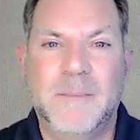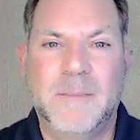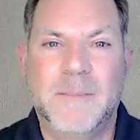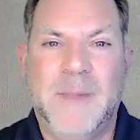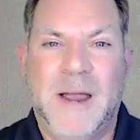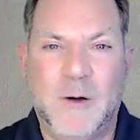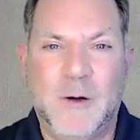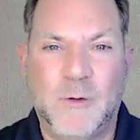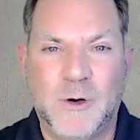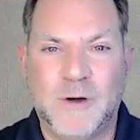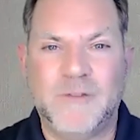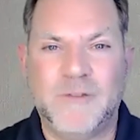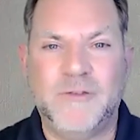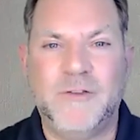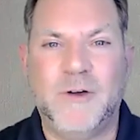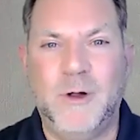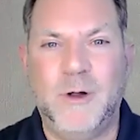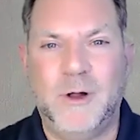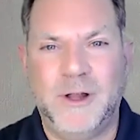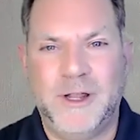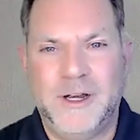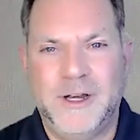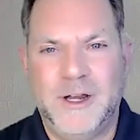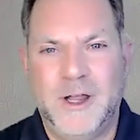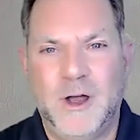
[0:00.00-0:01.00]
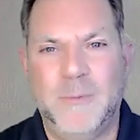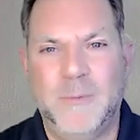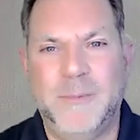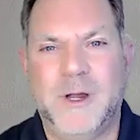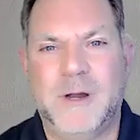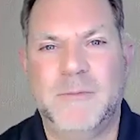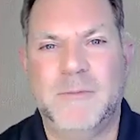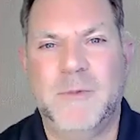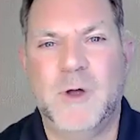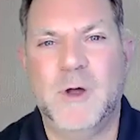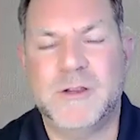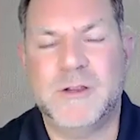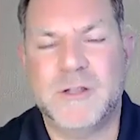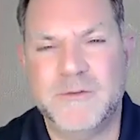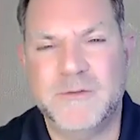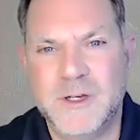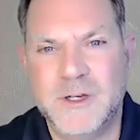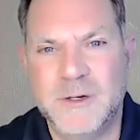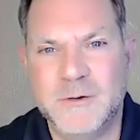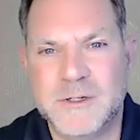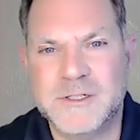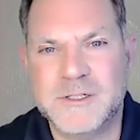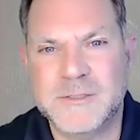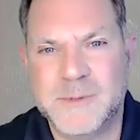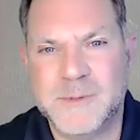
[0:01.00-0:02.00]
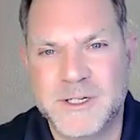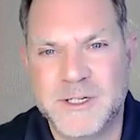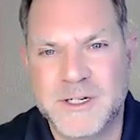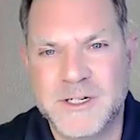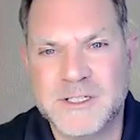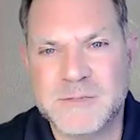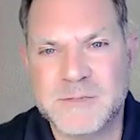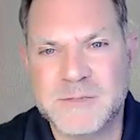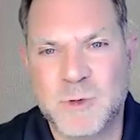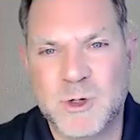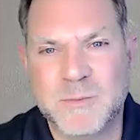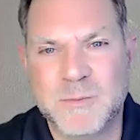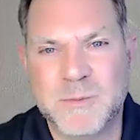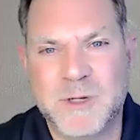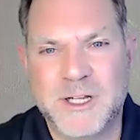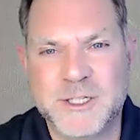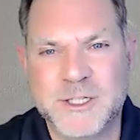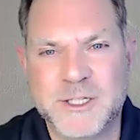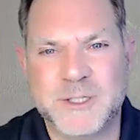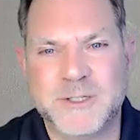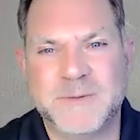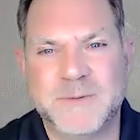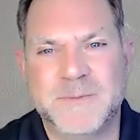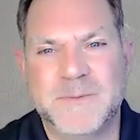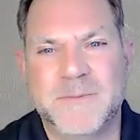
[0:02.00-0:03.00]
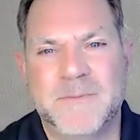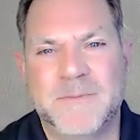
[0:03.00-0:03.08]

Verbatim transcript: powerful in helping both of you experience more pleasure?